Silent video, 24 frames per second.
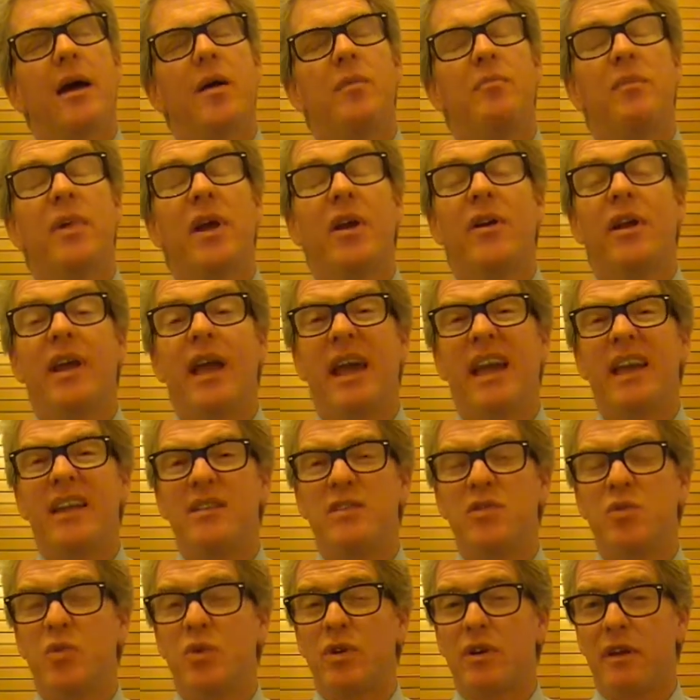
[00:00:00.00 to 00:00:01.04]
Mary
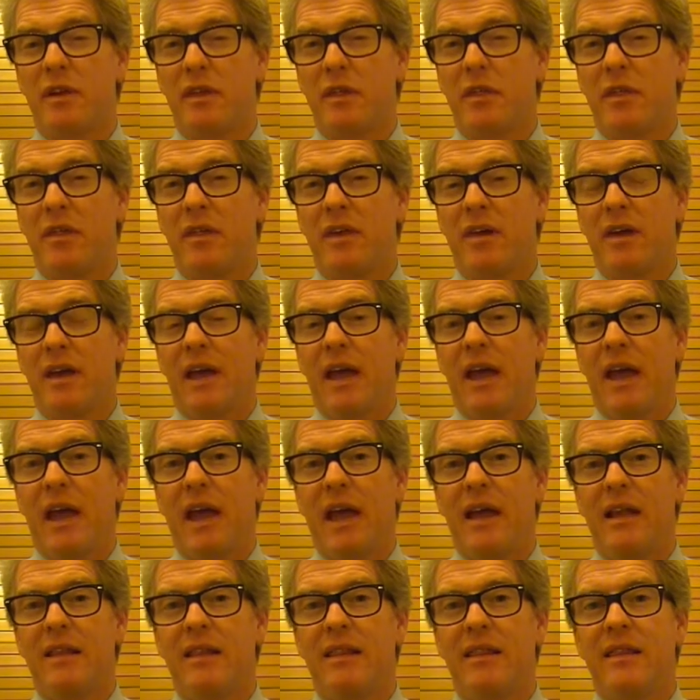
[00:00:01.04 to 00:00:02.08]
Ainsworth
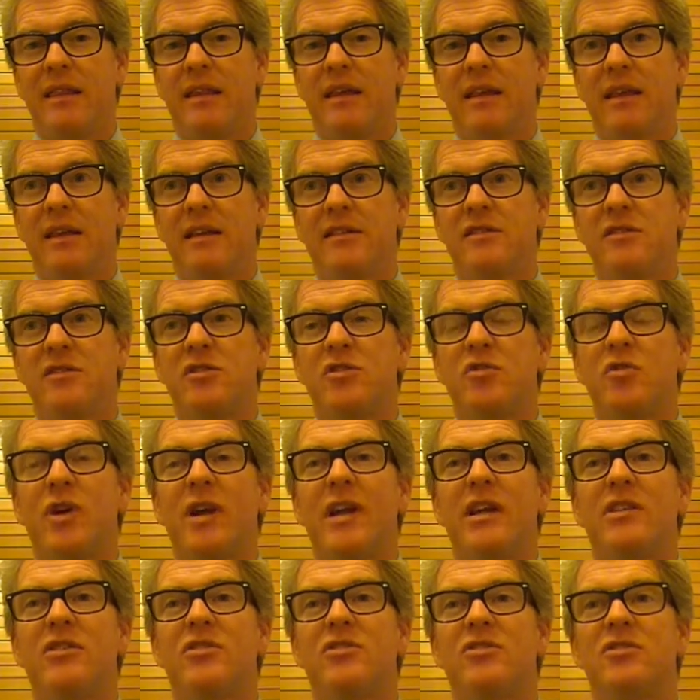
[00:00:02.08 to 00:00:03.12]
and the
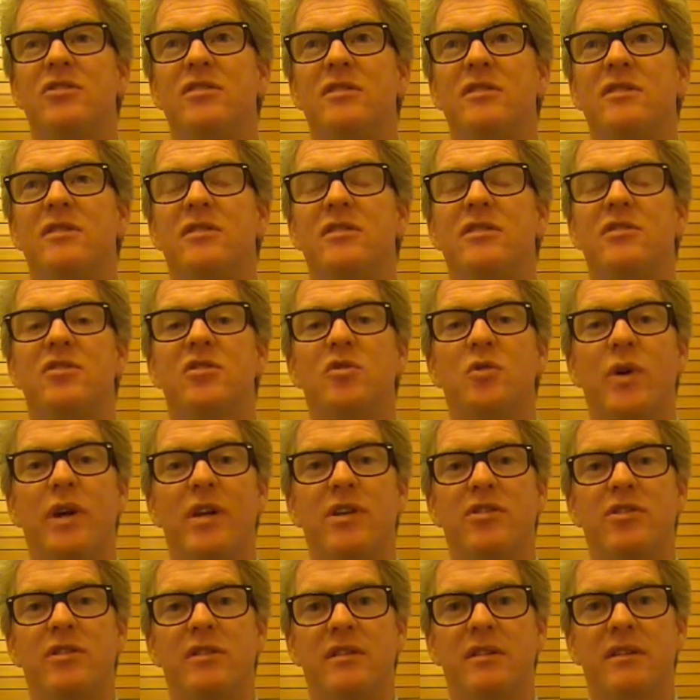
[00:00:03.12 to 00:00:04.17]
strange
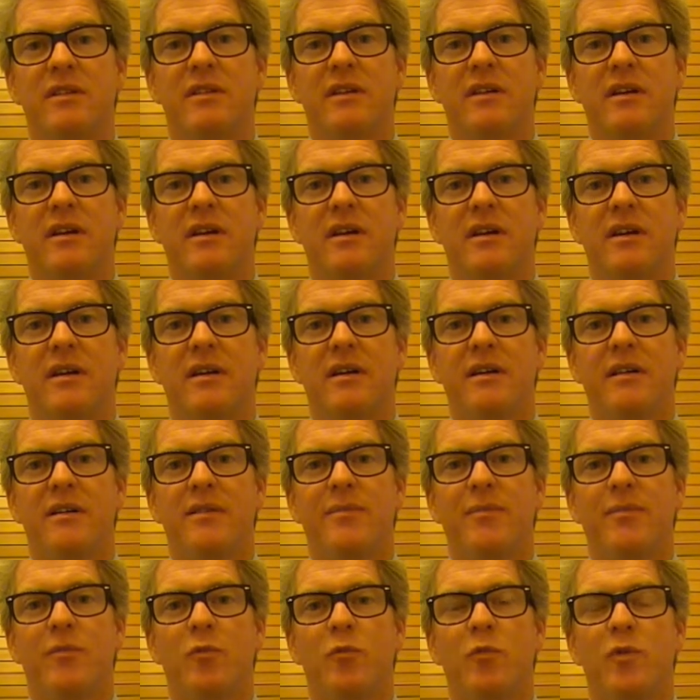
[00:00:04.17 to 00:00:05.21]
situation,
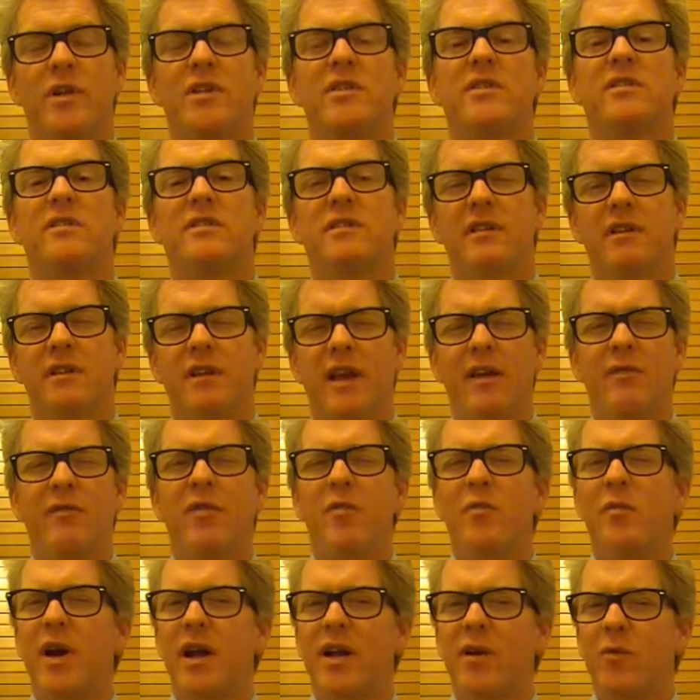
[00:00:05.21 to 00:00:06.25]
which, if you
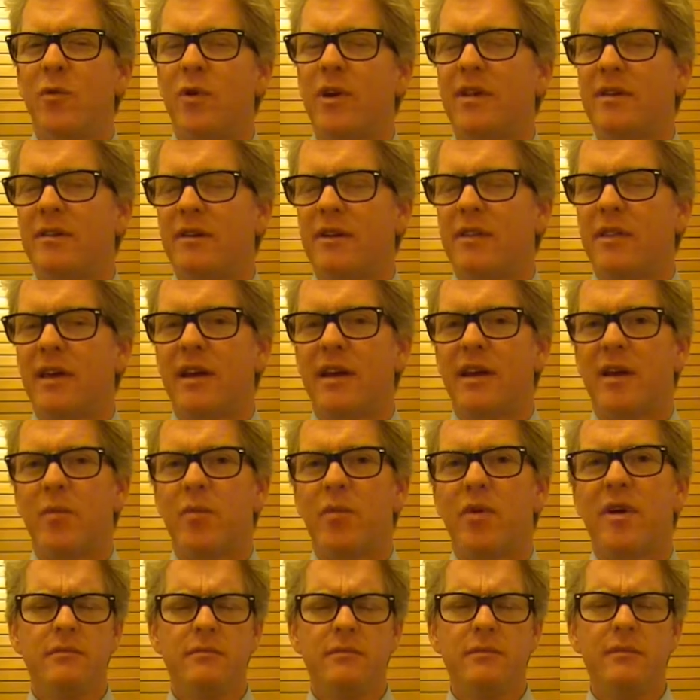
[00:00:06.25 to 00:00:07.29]
might want to look that up,
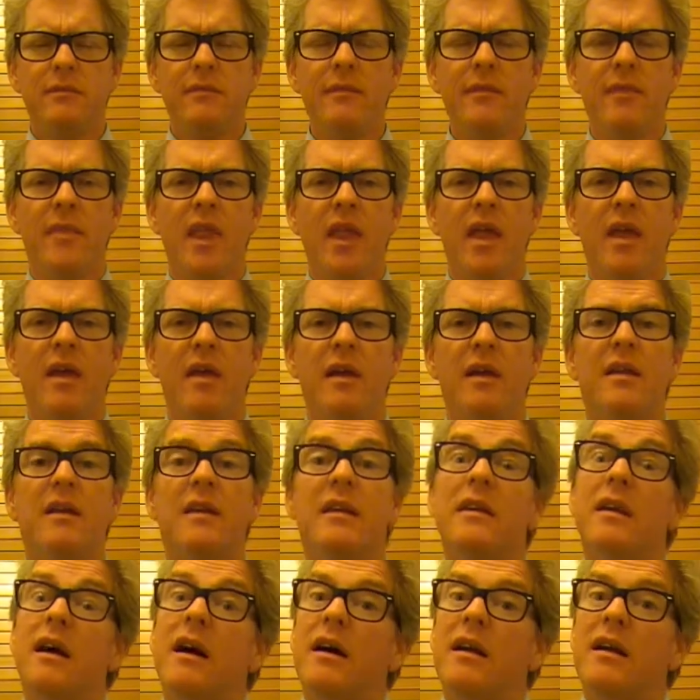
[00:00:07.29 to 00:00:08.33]

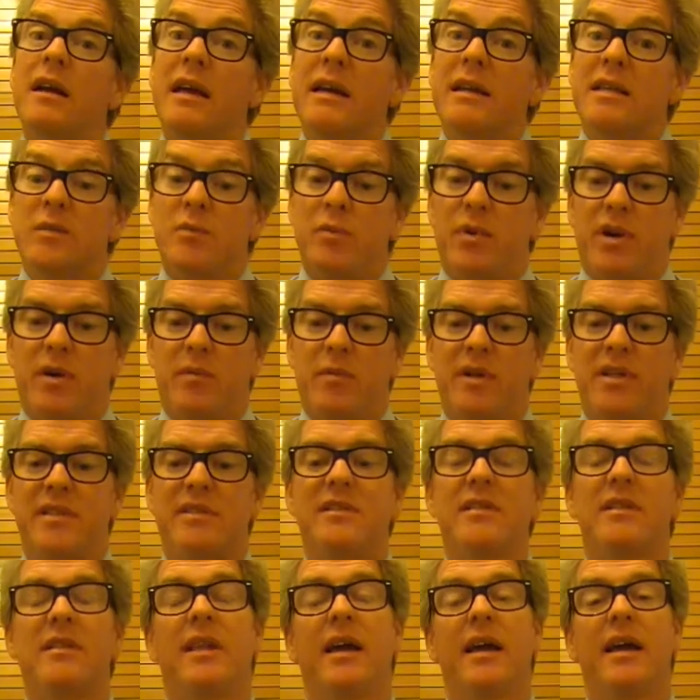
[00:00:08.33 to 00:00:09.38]

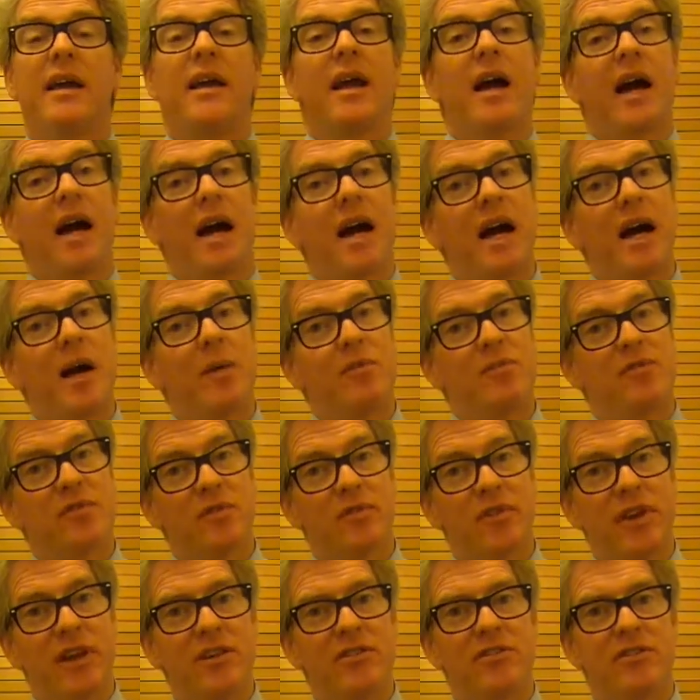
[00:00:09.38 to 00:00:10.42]
non-experiments like
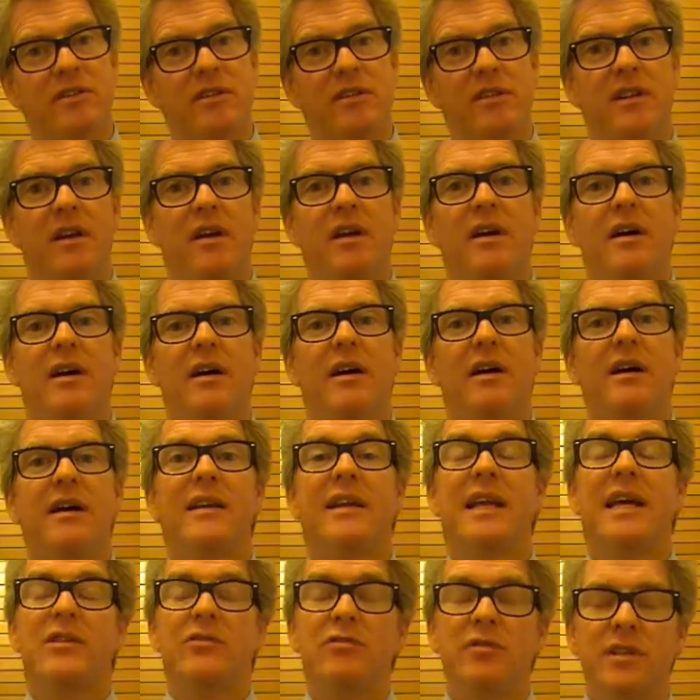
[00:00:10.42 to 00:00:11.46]
observation, a
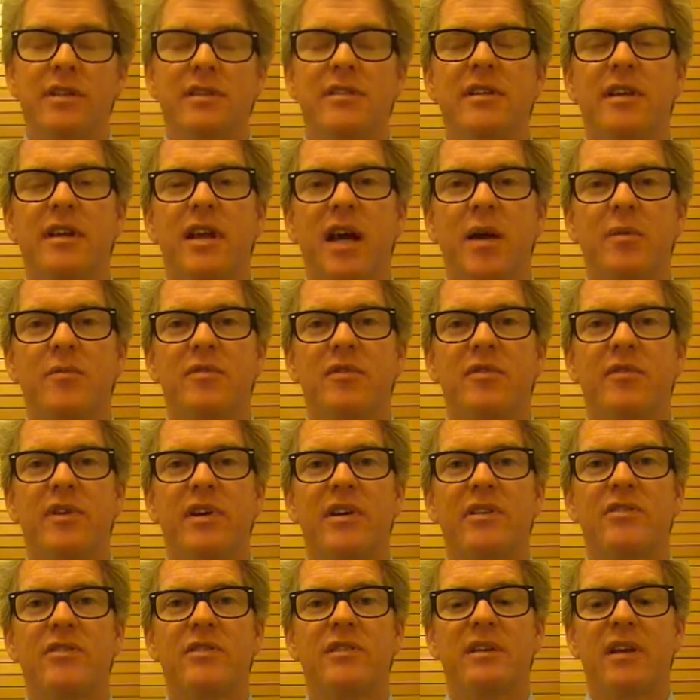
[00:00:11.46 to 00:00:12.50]
naturalistic
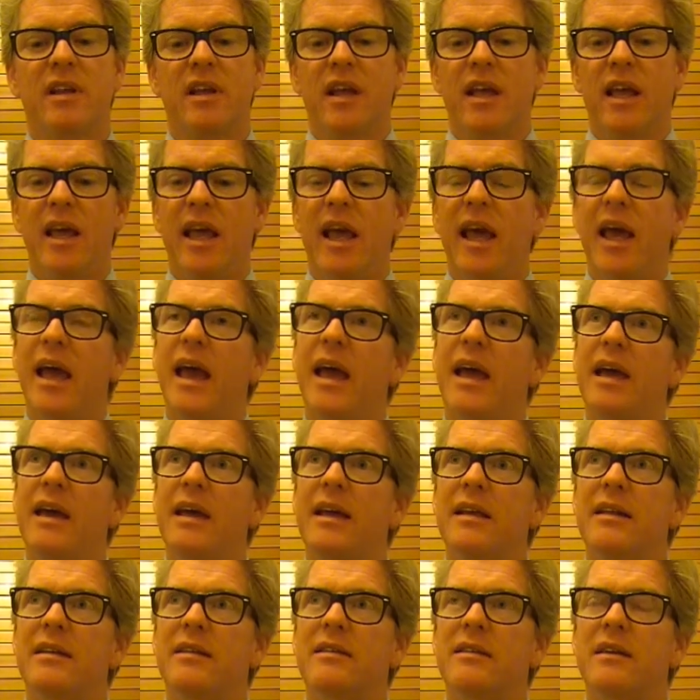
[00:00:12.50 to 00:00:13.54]
observation,
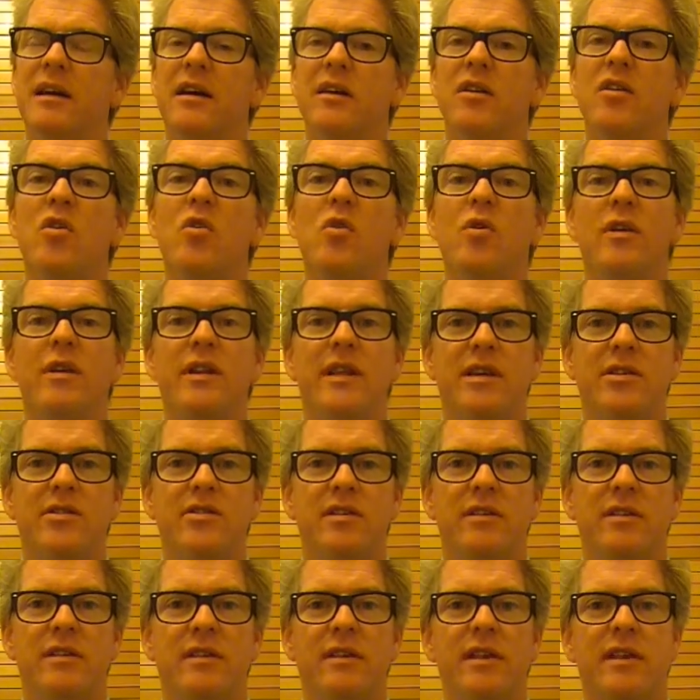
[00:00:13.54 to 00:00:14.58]
and a correlation.